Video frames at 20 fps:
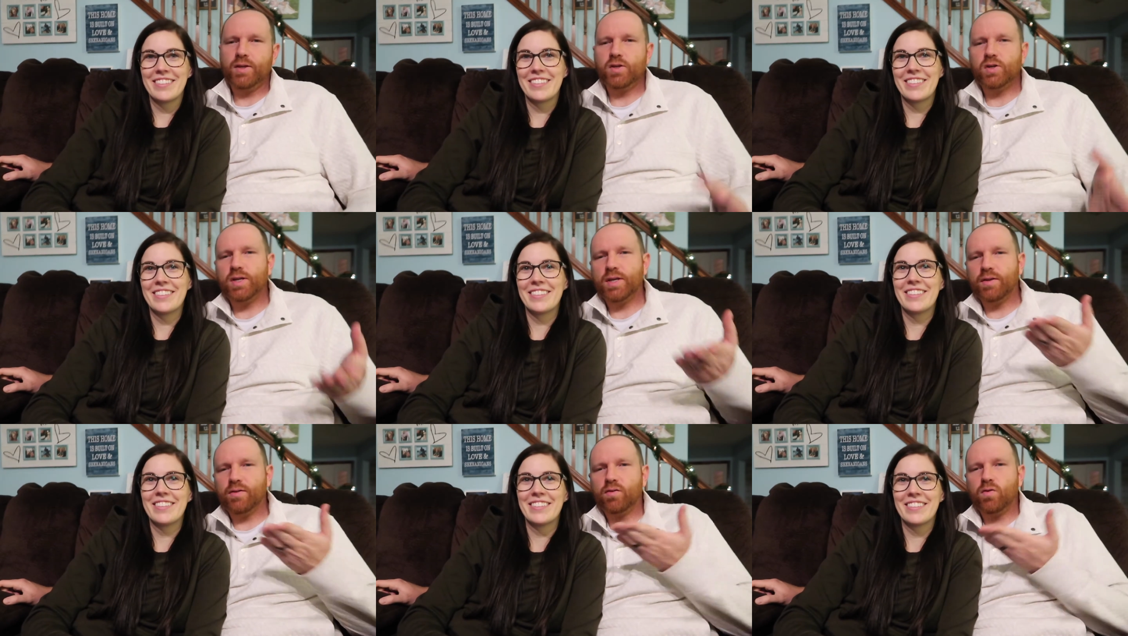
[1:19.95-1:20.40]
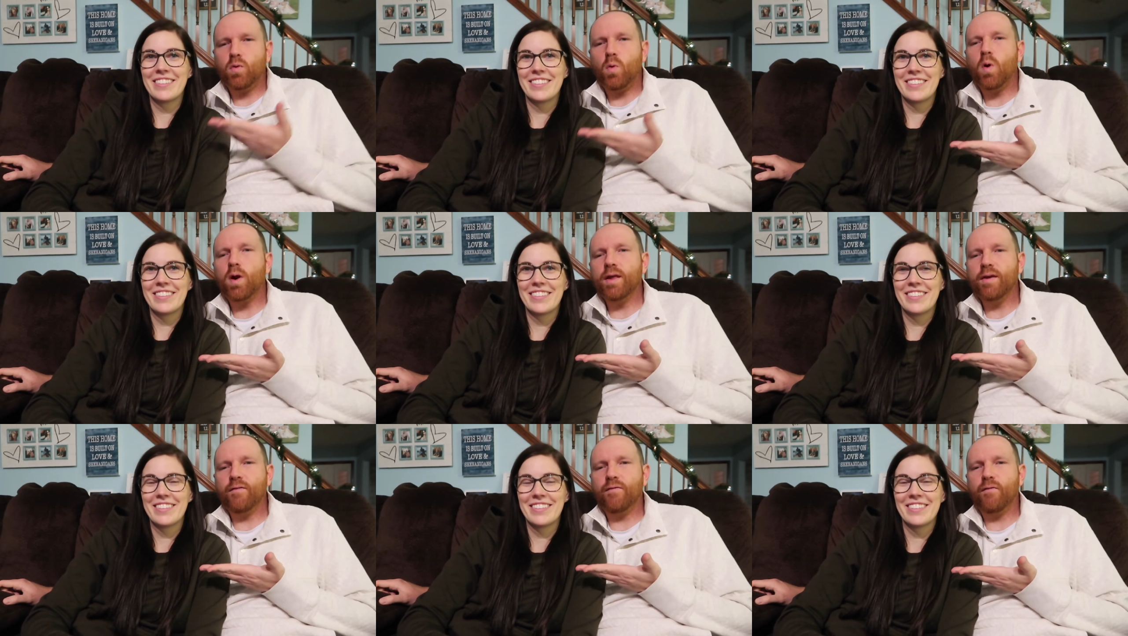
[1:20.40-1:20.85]
Speaker 1: She's
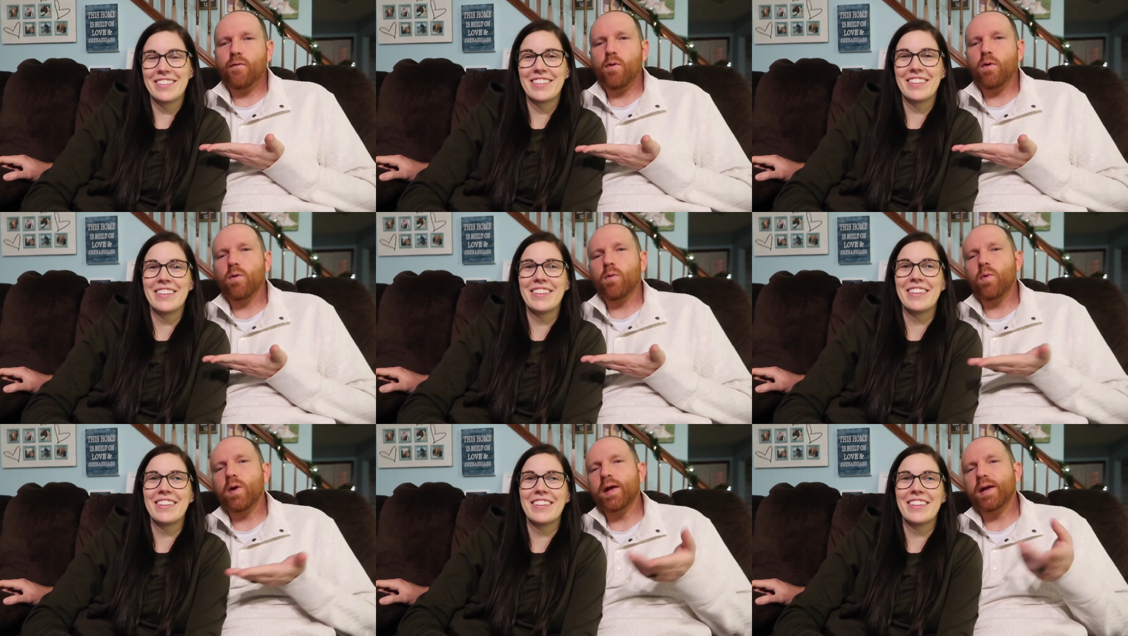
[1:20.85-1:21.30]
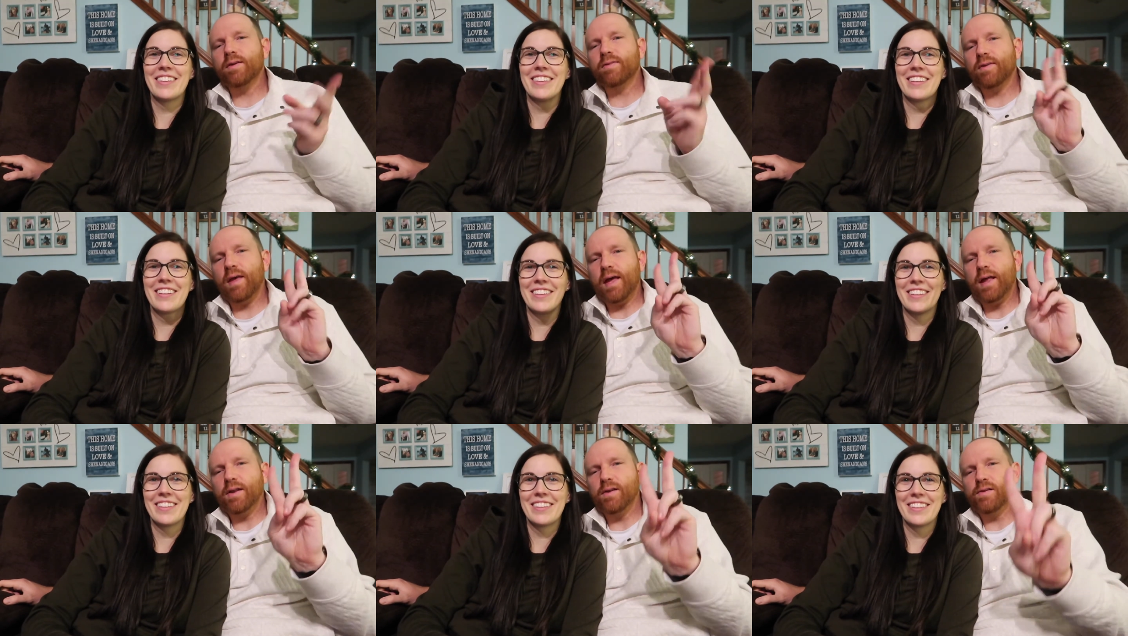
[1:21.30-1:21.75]
24
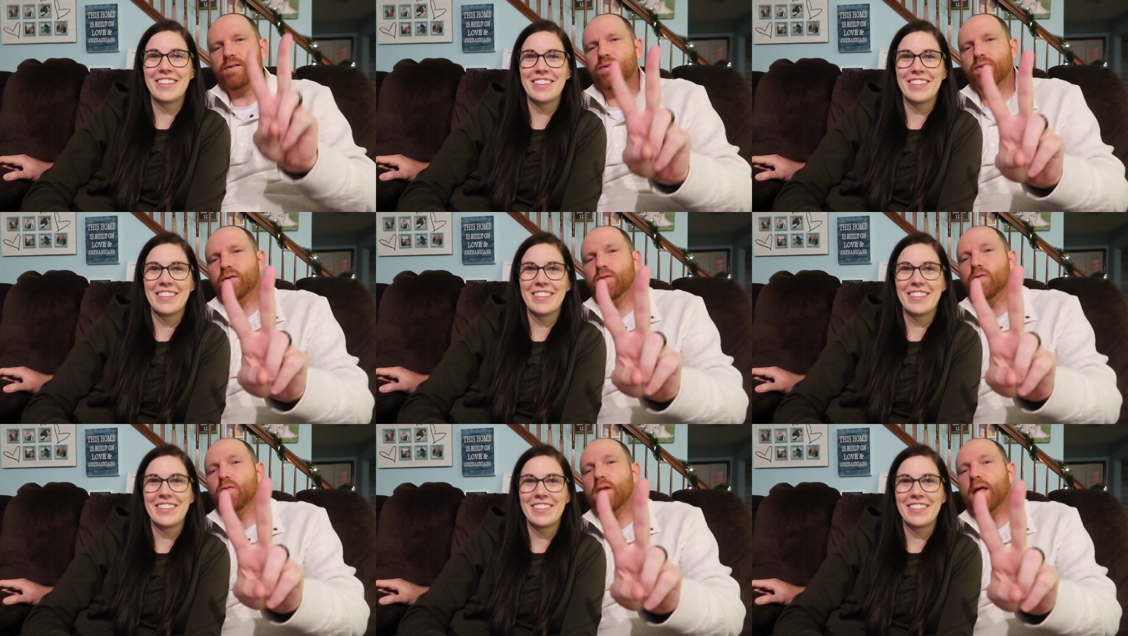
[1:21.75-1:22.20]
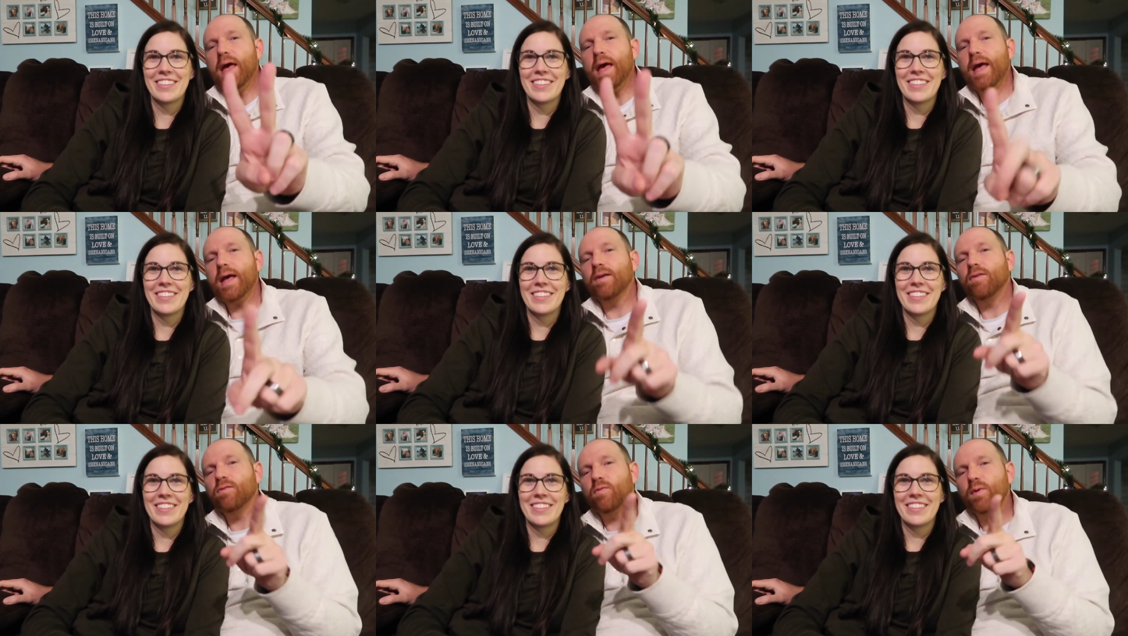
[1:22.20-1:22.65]
weeks and 2
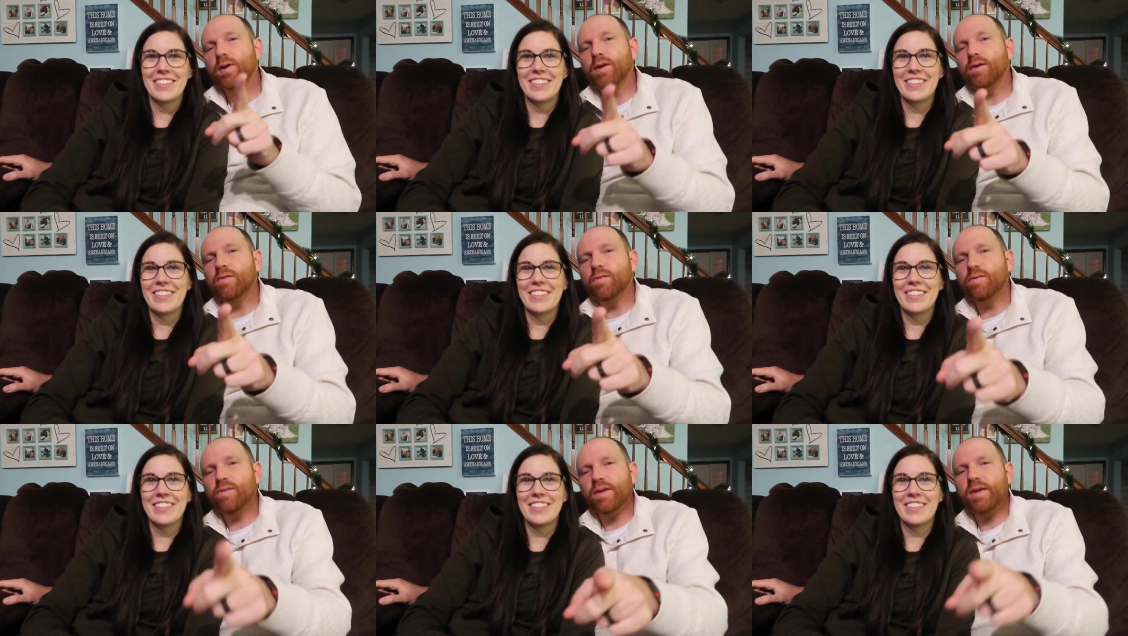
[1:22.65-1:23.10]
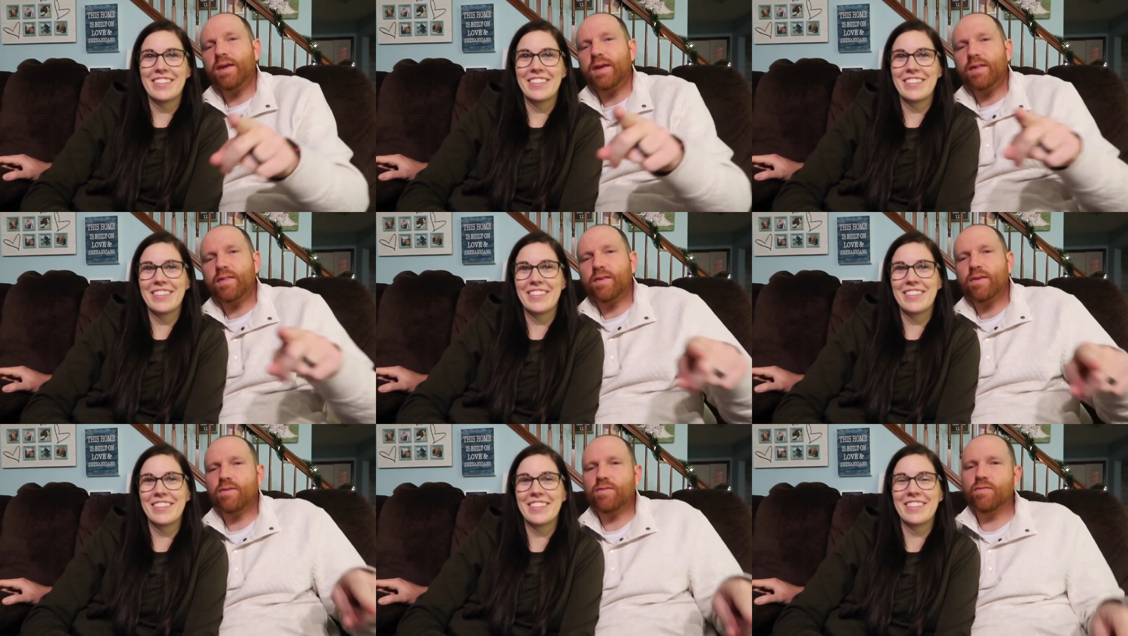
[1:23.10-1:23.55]
days when you're
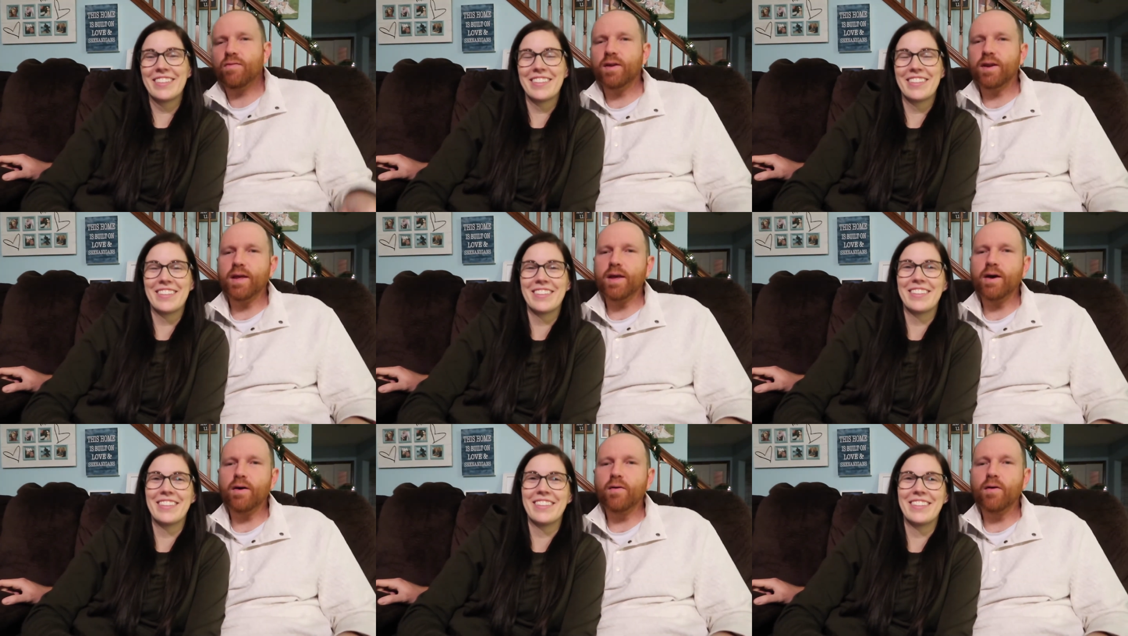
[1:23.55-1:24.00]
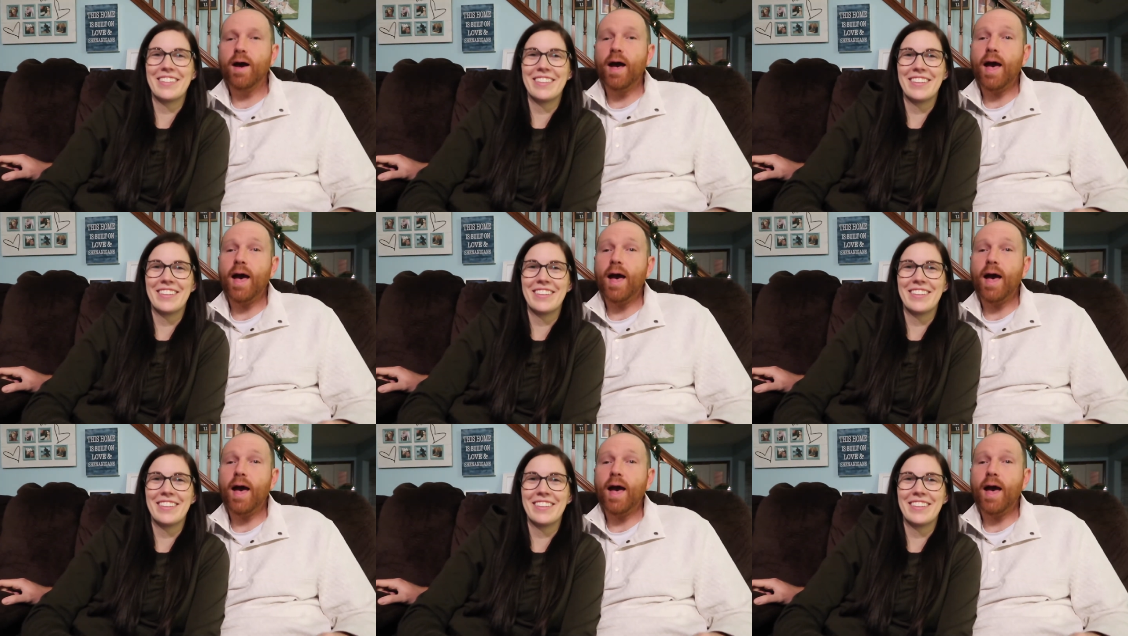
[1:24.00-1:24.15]
seeing this video.